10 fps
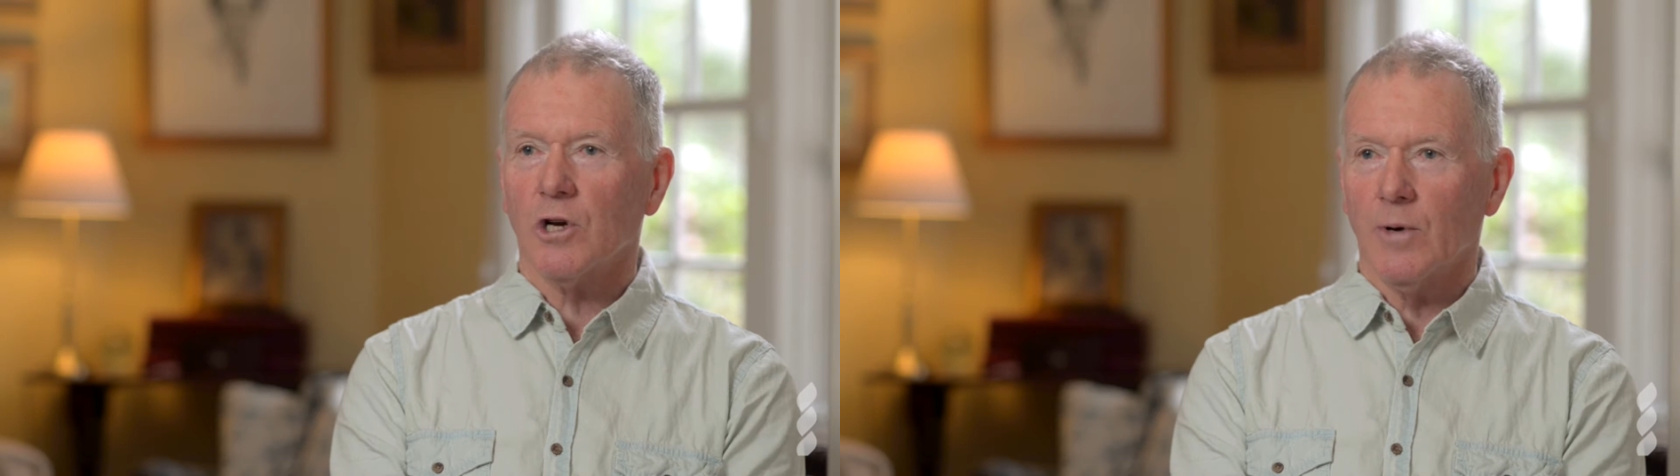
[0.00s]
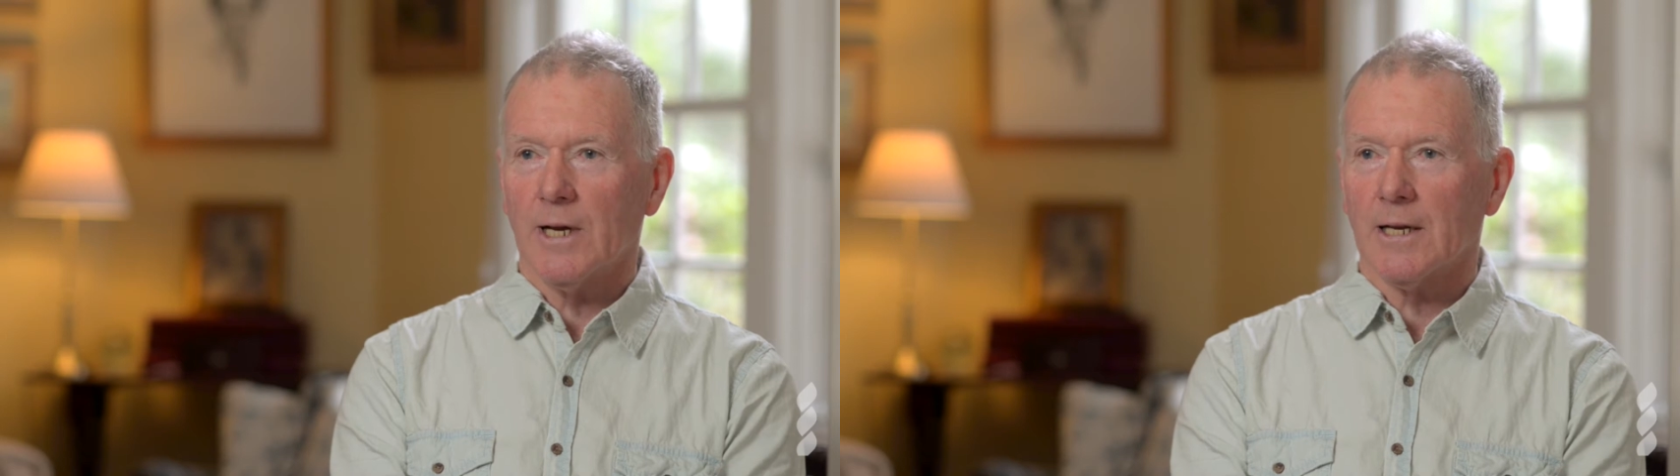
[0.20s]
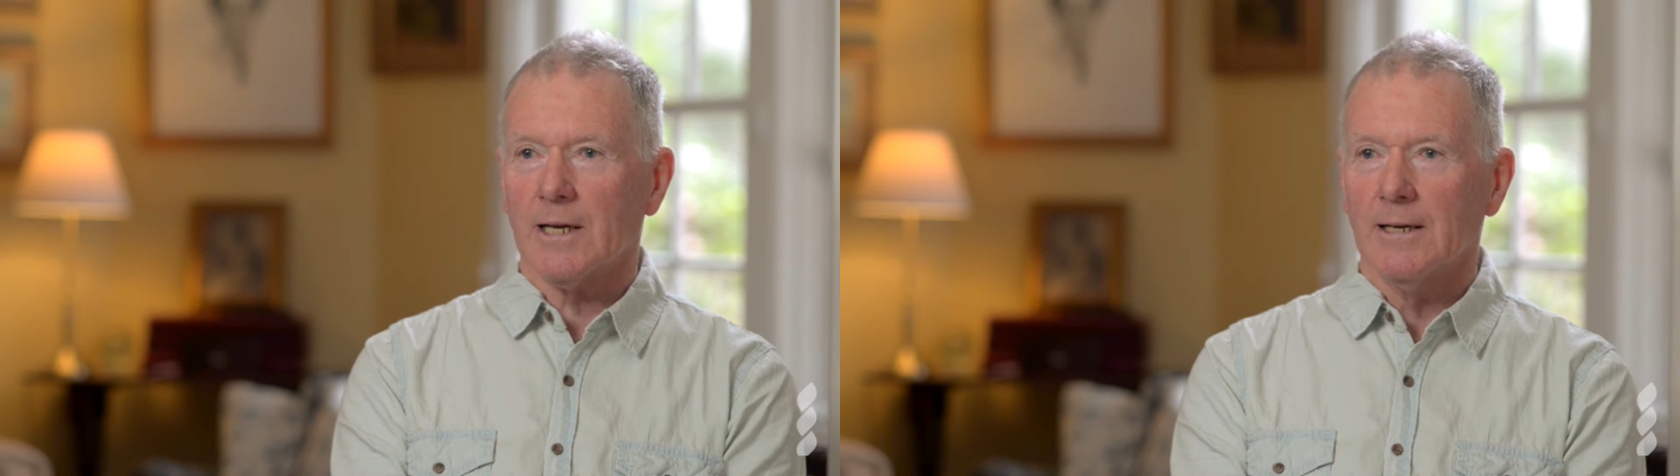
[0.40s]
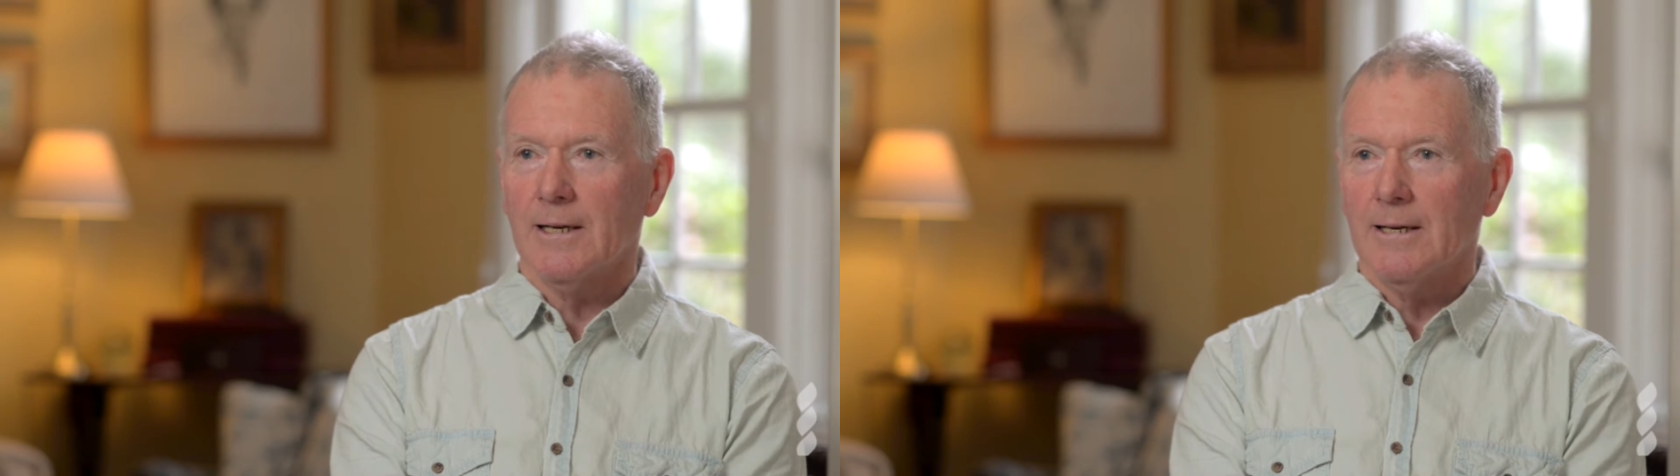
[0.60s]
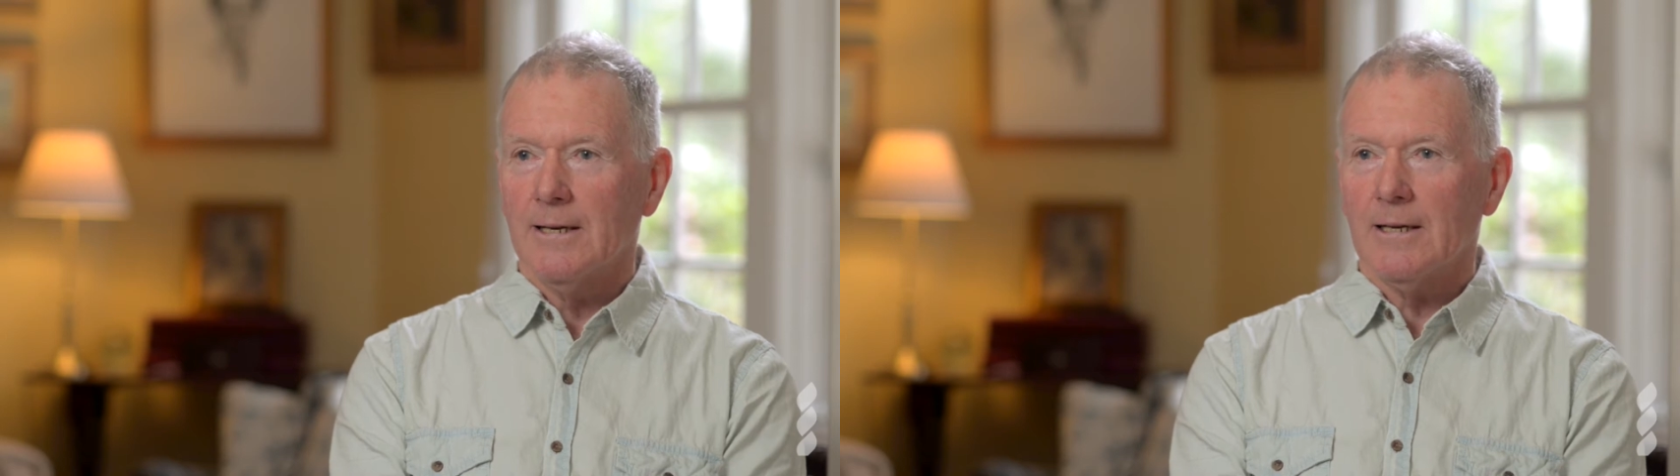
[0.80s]
you quickly.
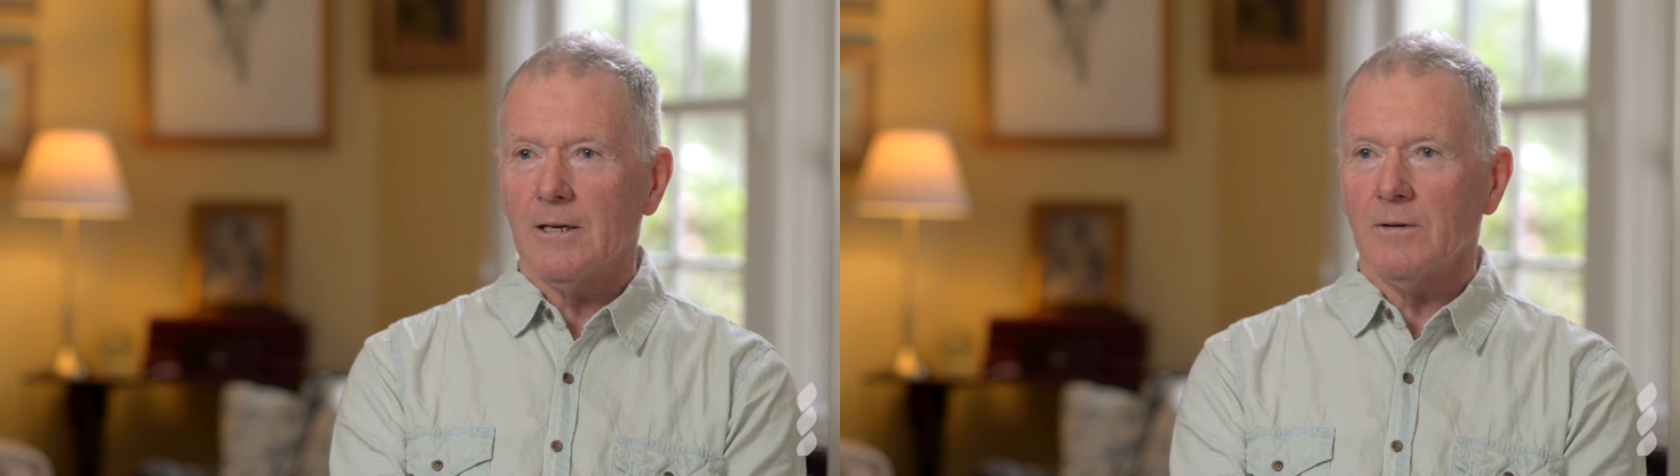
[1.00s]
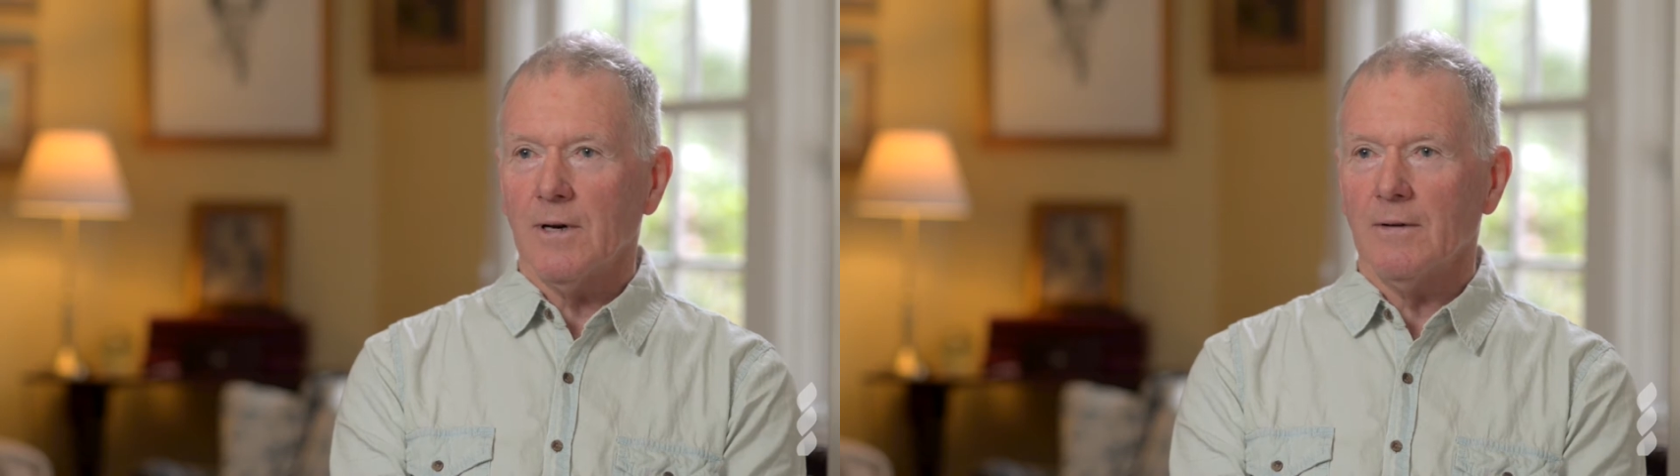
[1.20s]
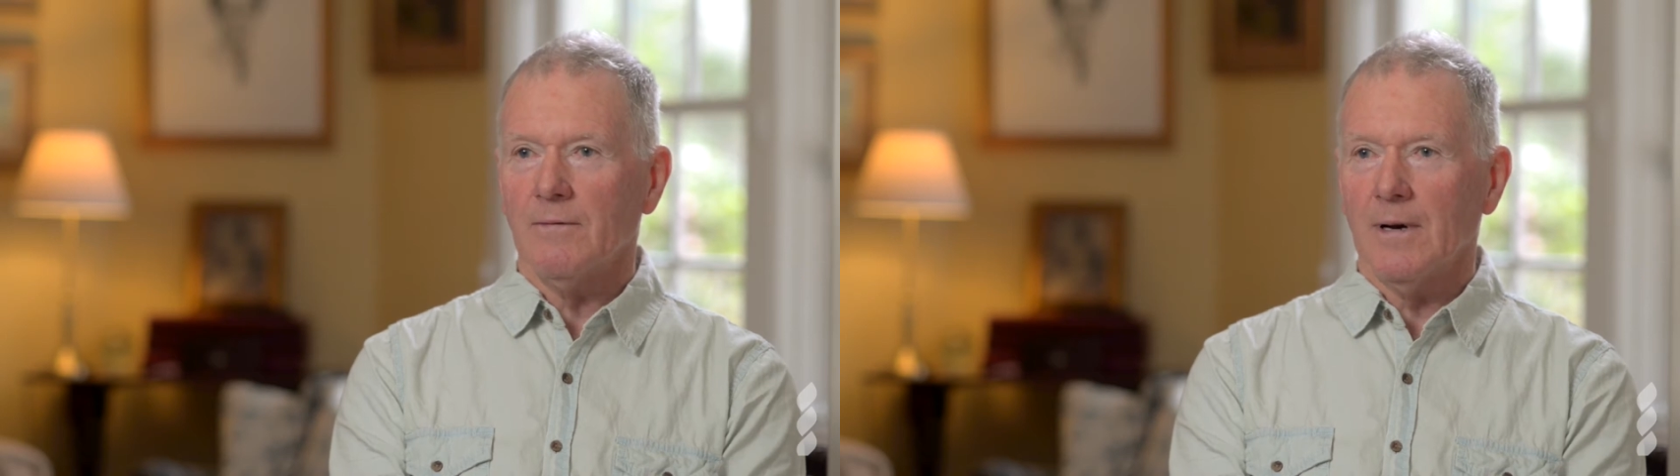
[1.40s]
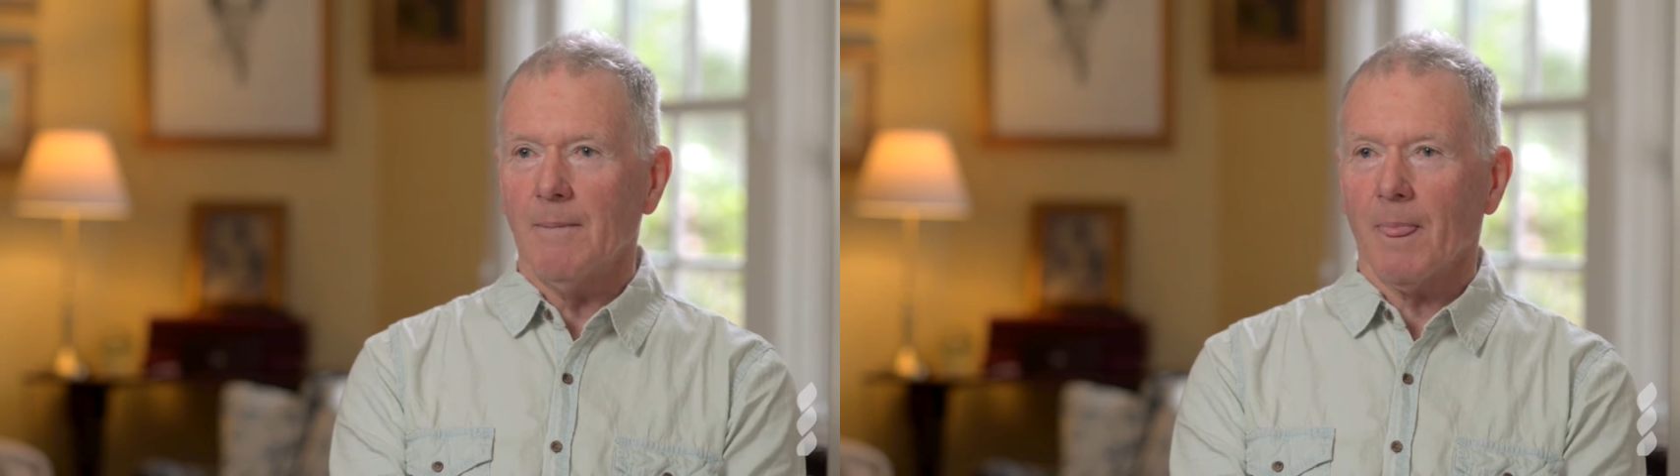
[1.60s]
You have